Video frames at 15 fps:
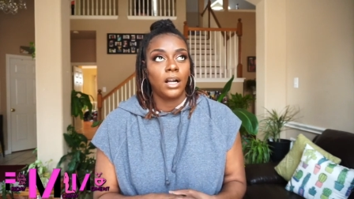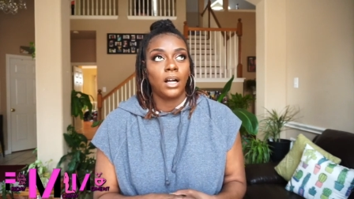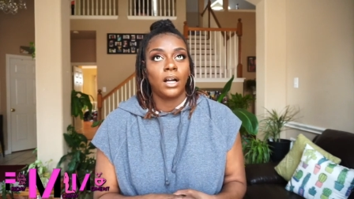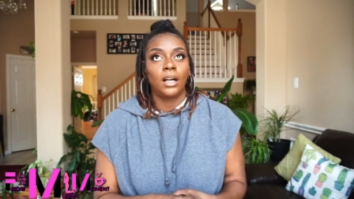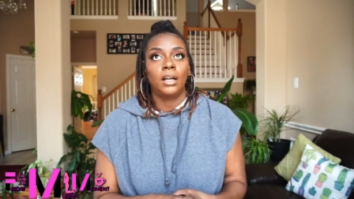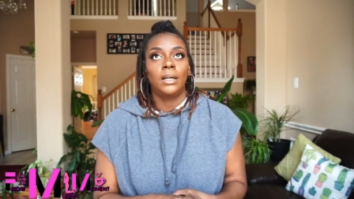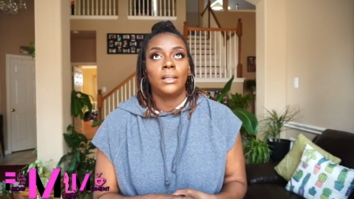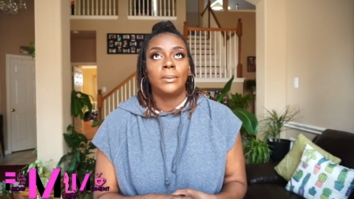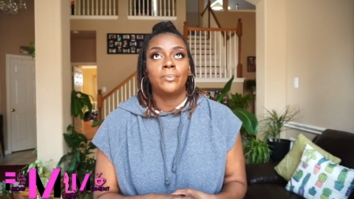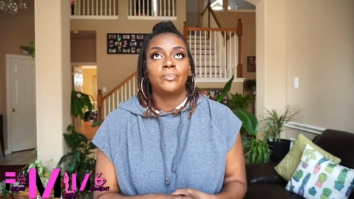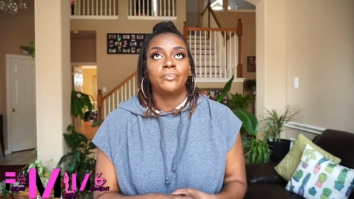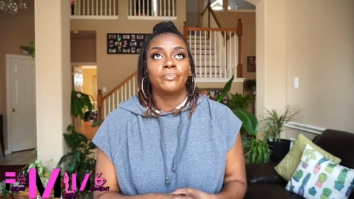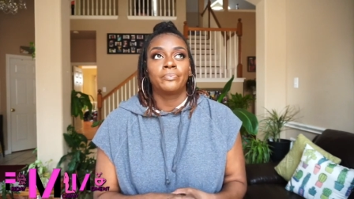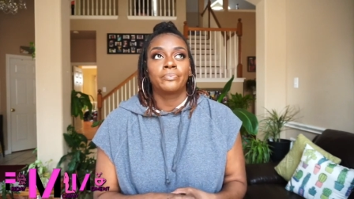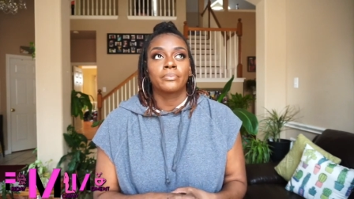Um,
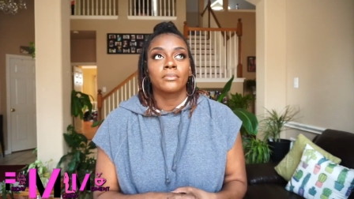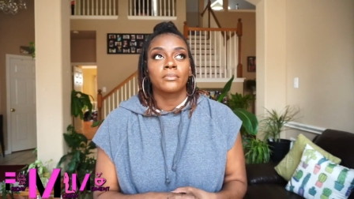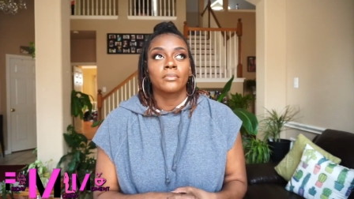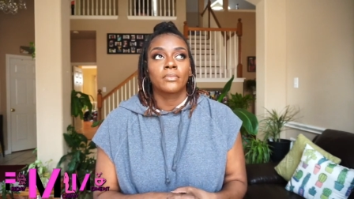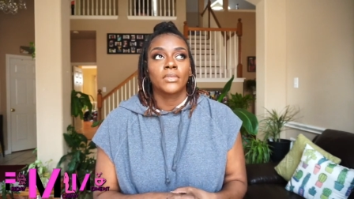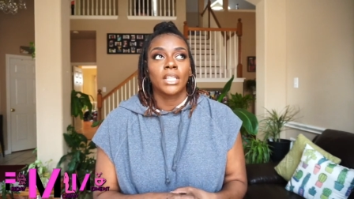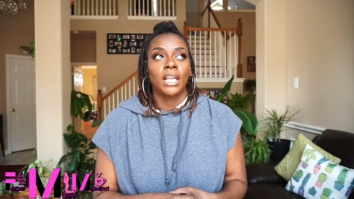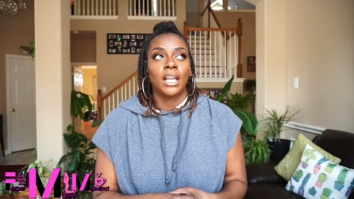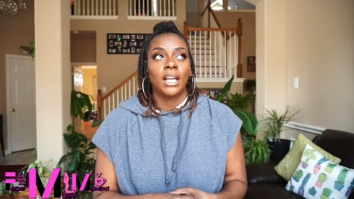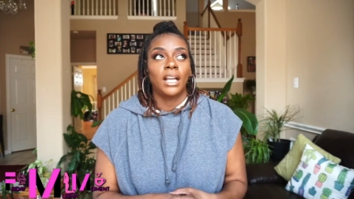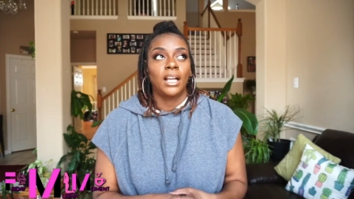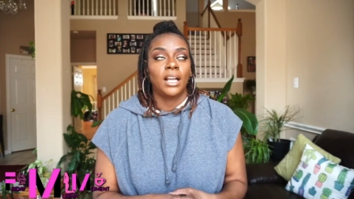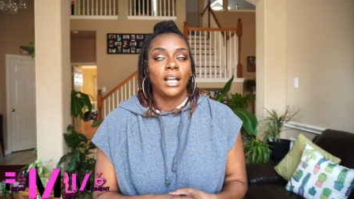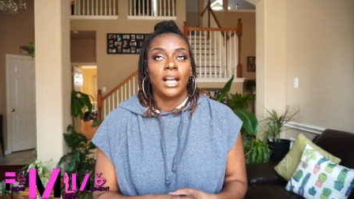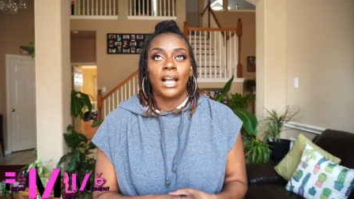
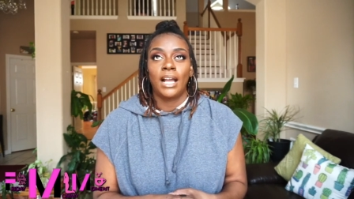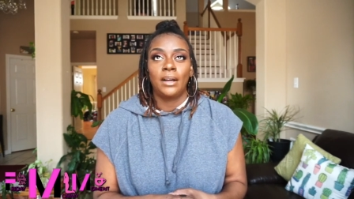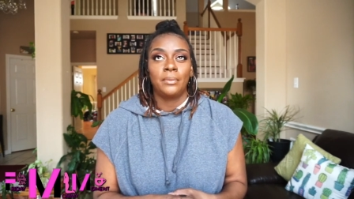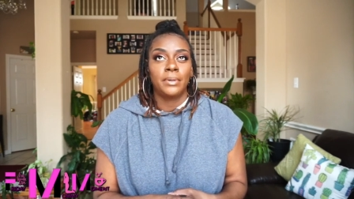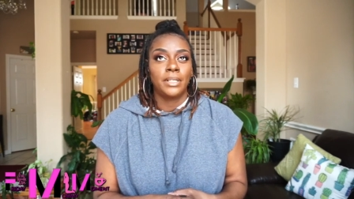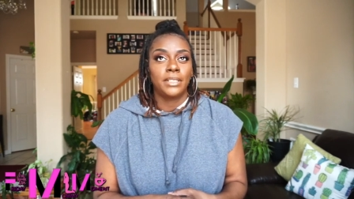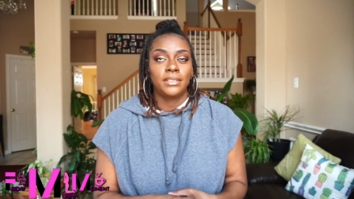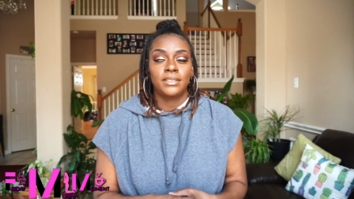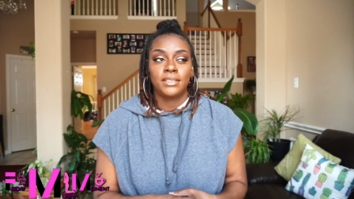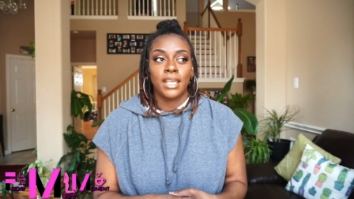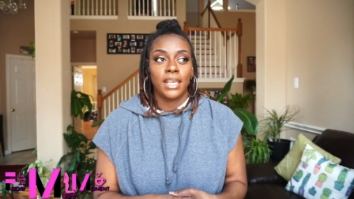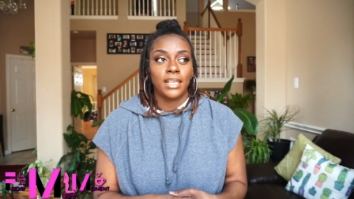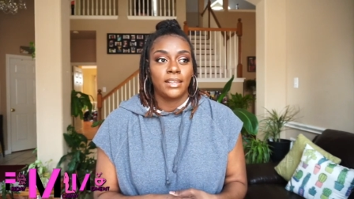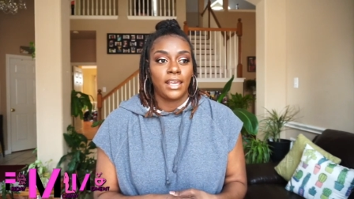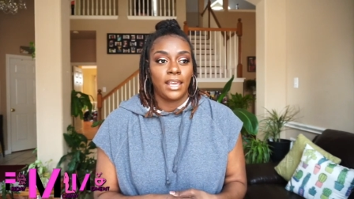I would
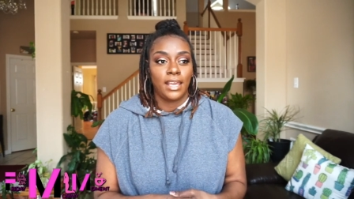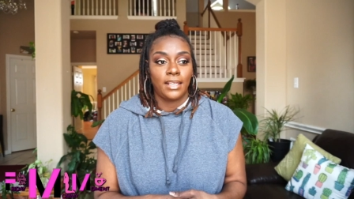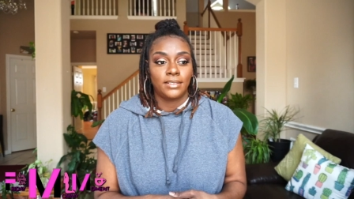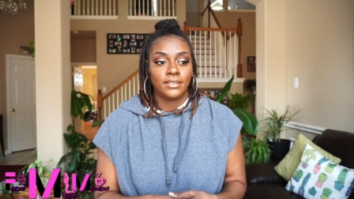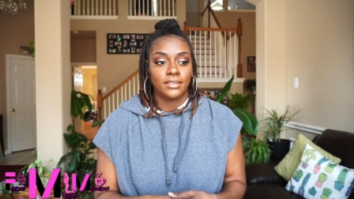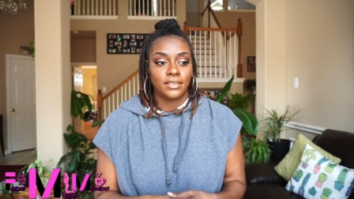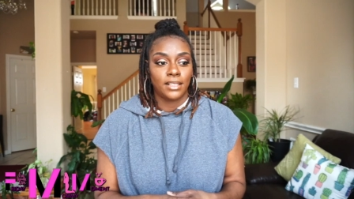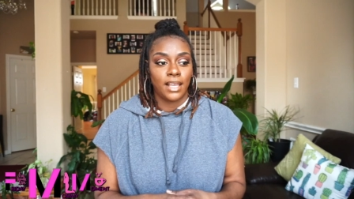say that